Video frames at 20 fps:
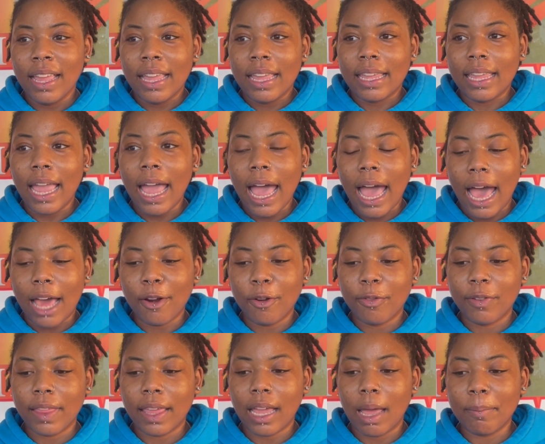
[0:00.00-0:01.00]
yeah, I
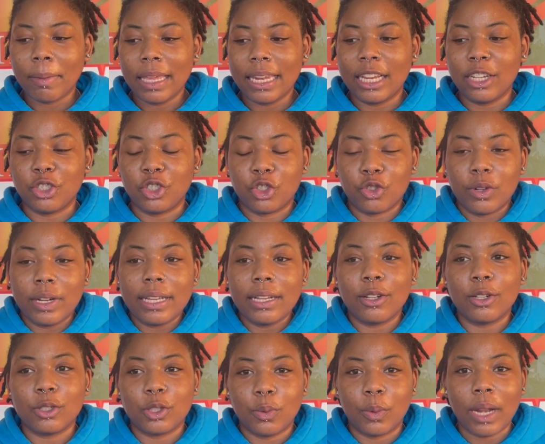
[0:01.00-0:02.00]
don't feel like I'm getting
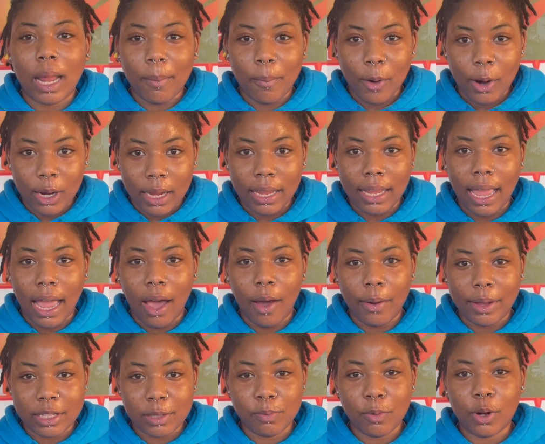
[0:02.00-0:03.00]
drilled when I'm working
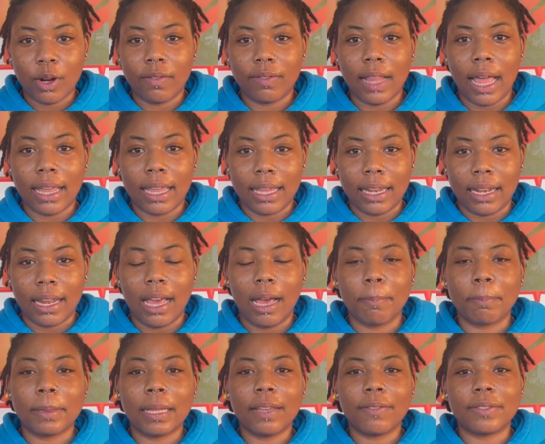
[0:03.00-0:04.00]
out. It's more of like an
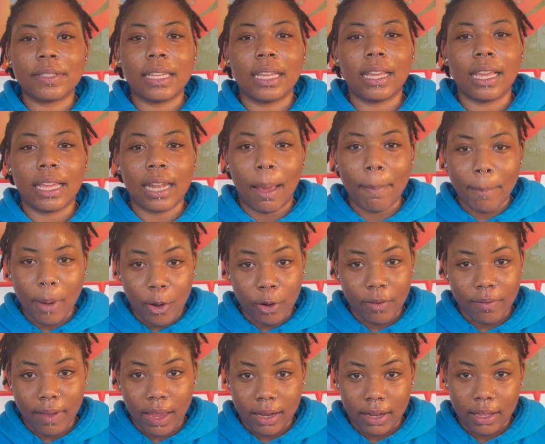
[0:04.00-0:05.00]
uplifting, and I'm
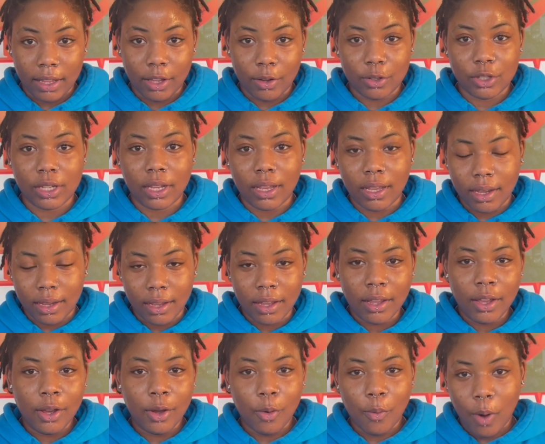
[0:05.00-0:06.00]
motivating you to
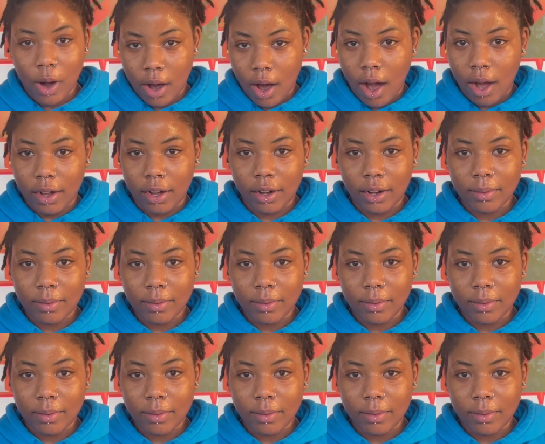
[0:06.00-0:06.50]
work harder.